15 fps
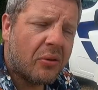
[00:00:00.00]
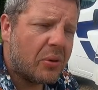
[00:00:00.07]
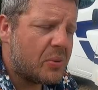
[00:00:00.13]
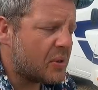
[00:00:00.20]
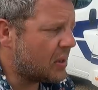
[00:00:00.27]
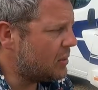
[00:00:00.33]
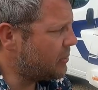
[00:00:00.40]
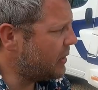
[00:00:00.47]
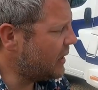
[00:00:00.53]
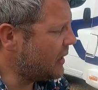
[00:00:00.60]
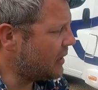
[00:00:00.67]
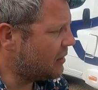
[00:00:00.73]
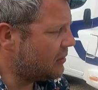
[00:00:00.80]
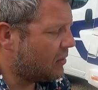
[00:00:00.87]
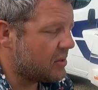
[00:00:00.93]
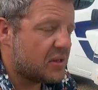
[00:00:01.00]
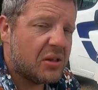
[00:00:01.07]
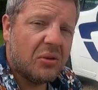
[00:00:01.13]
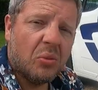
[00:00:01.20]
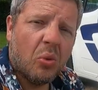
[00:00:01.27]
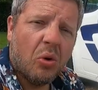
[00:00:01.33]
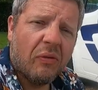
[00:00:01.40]
than I thought it was going to be. A nice
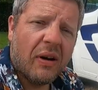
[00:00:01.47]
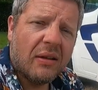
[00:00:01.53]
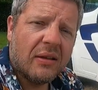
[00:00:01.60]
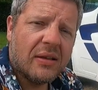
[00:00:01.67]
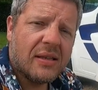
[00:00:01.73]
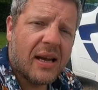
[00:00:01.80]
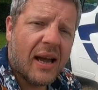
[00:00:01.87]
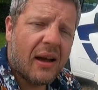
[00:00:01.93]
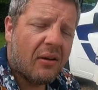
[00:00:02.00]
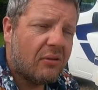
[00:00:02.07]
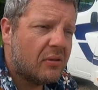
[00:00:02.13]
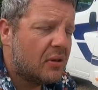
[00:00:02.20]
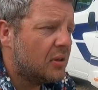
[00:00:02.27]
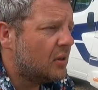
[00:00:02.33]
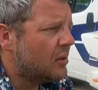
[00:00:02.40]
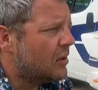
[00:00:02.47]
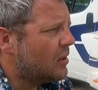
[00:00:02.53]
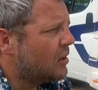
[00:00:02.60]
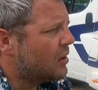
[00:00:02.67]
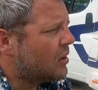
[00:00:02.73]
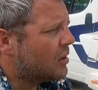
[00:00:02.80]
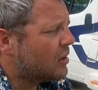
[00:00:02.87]
little walk around the town.
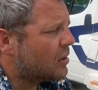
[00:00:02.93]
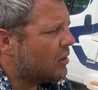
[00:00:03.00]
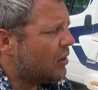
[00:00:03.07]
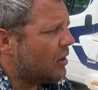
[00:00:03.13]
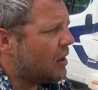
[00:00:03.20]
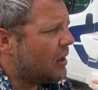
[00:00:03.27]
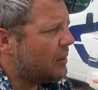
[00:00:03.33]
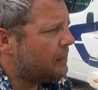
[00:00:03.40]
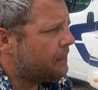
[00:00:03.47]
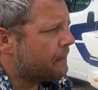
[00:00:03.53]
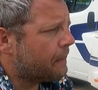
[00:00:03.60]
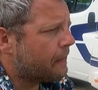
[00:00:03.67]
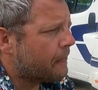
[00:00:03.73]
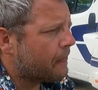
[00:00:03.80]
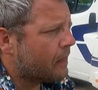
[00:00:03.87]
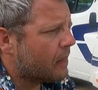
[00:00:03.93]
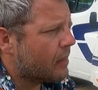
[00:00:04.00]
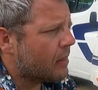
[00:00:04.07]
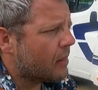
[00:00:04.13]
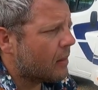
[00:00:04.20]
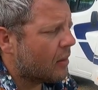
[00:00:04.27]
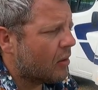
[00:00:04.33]
Got um,
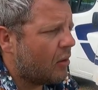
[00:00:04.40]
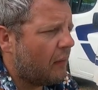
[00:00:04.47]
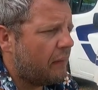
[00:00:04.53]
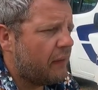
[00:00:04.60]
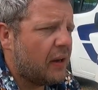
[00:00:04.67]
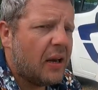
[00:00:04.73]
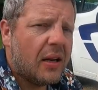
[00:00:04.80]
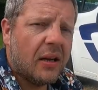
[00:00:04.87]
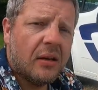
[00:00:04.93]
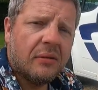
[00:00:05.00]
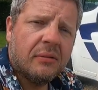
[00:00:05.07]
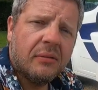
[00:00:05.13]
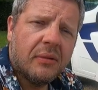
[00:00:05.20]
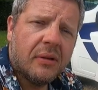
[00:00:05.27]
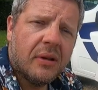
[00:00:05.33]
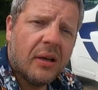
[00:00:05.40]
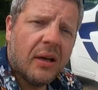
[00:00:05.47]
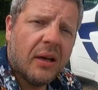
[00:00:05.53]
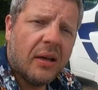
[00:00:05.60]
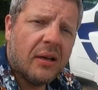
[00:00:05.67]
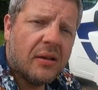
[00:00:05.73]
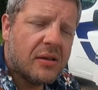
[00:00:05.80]
coffee and,
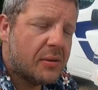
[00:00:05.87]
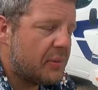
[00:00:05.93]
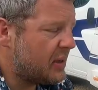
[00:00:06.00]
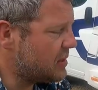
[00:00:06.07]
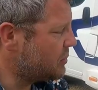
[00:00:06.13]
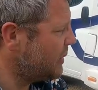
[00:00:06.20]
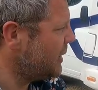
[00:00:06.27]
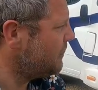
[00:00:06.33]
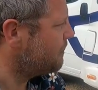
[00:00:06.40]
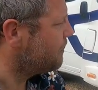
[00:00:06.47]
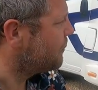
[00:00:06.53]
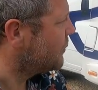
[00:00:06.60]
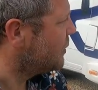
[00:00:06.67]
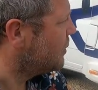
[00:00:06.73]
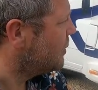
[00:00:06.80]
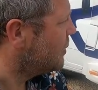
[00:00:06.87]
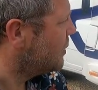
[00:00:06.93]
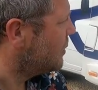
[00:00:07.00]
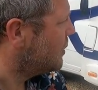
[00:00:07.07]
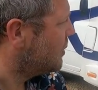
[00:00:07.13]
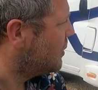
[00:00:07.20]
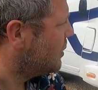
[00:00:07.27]
a, something to eat.
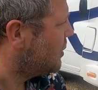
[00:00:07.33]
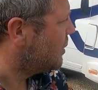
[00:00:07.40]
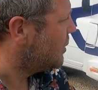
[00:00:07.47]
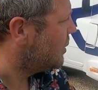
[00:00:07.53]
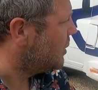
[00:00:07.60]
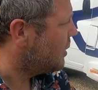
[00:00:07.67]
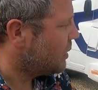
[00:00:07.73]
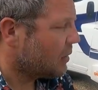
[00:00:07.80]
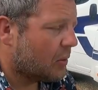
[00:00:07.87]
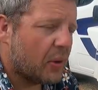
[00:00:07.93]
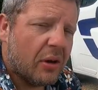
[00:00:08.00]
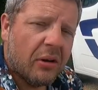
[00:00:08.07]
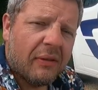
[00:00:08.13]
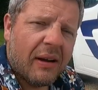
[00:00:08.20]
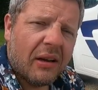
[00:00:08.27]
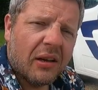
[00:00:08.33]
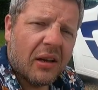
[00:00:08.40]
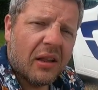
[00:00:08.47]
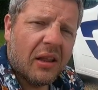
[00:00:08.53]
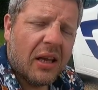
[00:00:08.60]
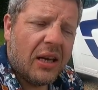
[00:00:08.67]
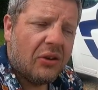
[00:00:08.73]
Uh, quick look around the
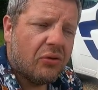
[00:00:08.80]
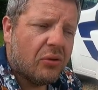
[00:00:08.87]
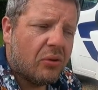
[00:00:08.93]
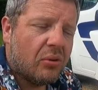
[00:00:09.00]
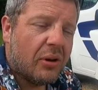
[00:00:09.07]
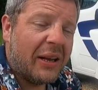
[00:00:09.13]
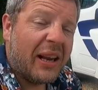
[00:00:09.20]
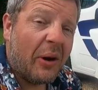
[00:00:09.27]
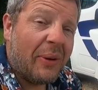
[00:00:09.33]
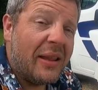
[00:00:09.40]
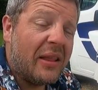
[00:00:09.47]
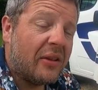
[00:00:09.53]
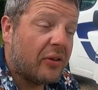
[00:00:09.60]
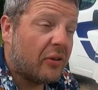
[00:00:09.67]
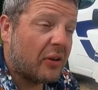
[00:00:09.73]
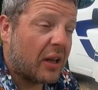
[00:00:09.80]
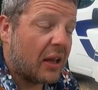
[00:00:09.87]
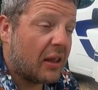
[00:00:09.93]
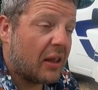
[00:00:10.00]
cathedral. I didn't go into the